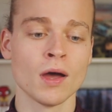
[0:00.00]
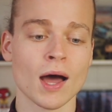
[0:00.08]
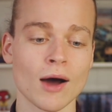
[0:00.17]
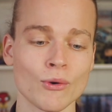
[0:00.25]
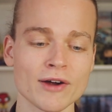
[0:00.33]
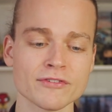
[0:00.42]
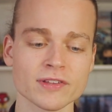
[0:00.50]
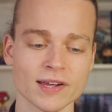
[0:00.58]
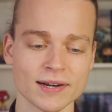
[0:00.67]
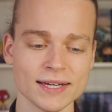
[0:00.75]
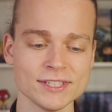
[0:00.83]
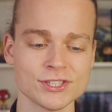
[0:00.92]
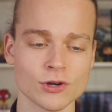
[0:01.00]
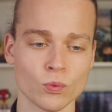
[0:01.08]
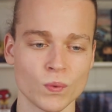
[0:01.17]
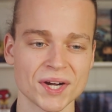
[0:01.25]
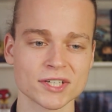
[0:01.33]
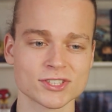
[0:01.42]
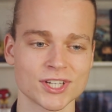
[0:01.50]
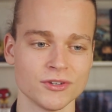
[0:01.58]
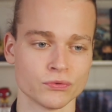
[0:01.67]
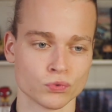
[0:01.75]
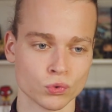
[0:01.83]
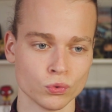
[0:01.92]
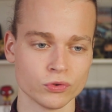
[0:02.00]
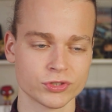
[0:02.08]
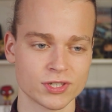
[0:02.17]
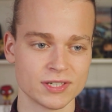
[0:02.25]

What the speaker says: However, there is a weird set of rules